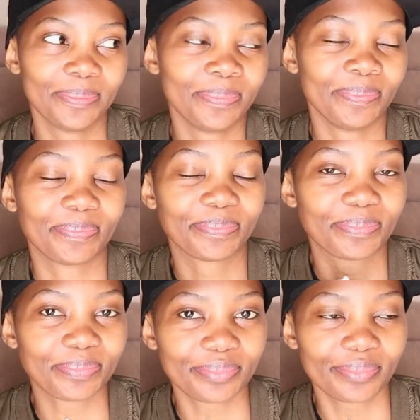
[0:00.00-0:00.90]
I
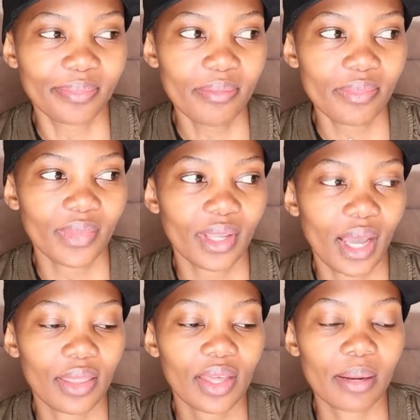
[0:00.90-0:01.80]

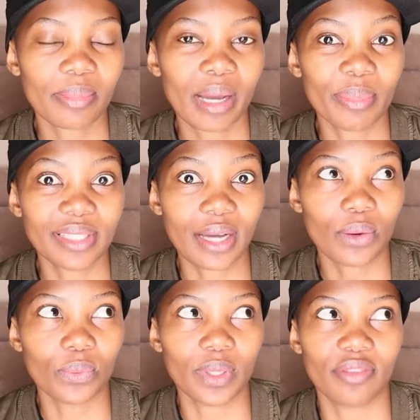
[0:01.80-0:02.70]
think I'm coming
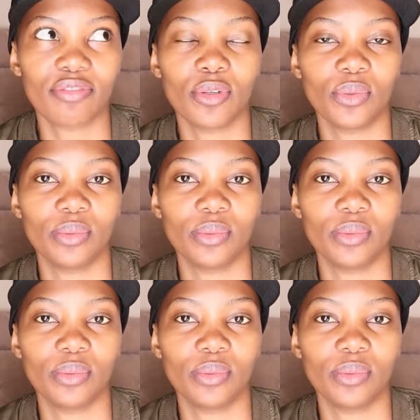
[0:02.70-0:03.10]
down with flu.